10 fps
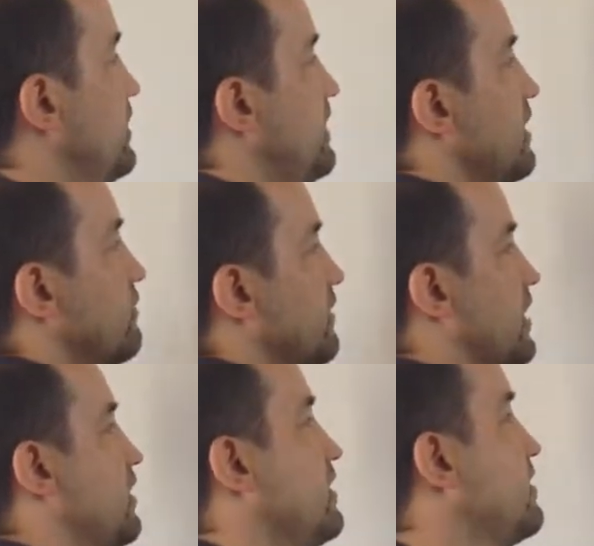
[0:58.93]
Then over
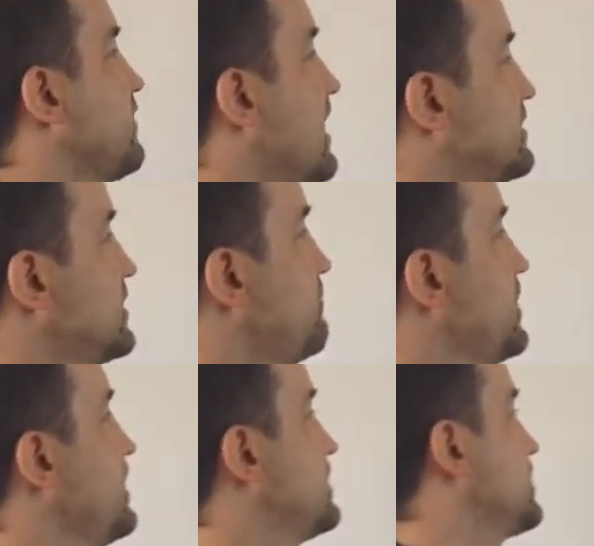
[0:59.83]
here you've got
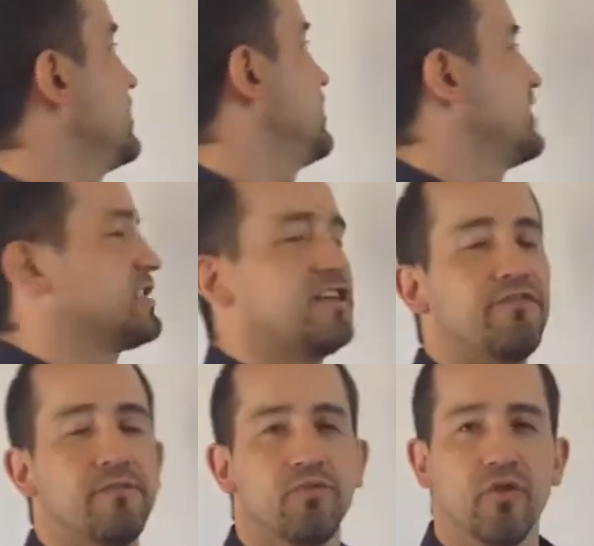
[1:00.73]
somebody that's
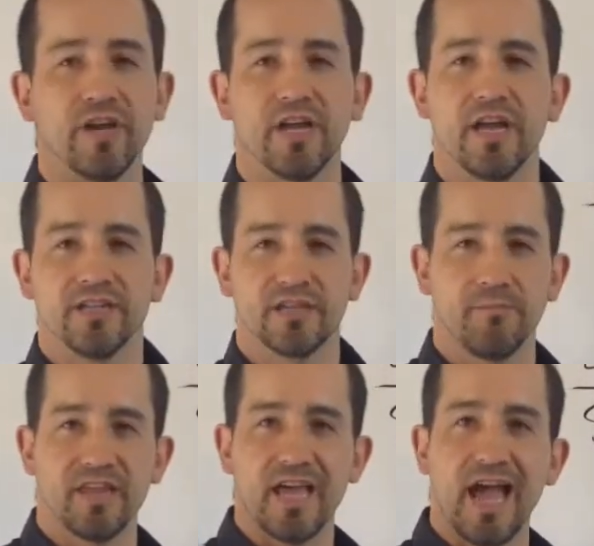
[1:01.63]
self-employed,
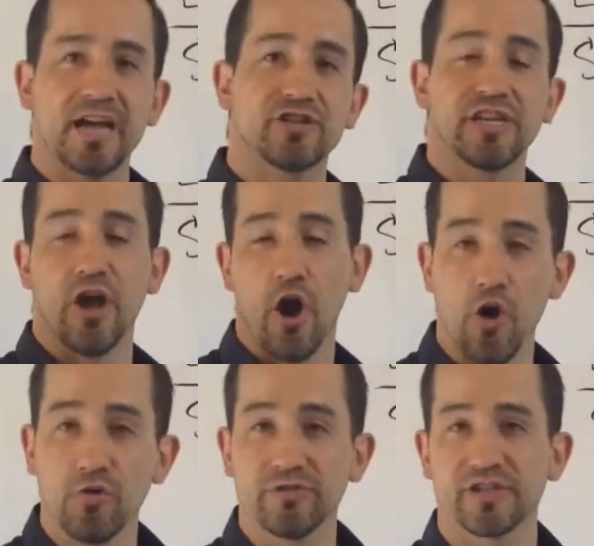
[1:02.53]
somebody that actually
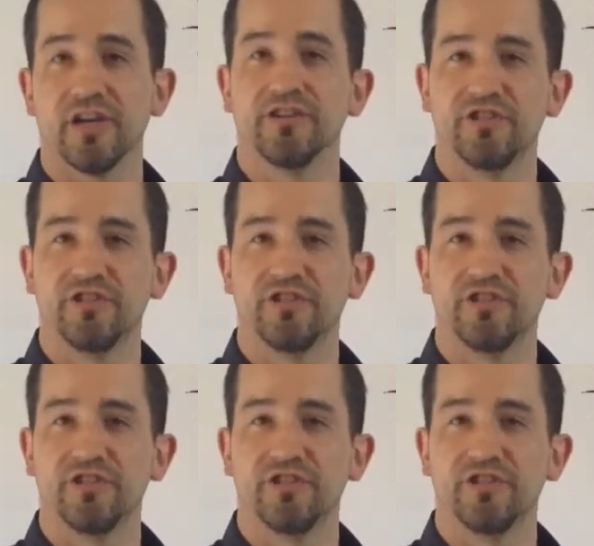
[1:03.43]
owns a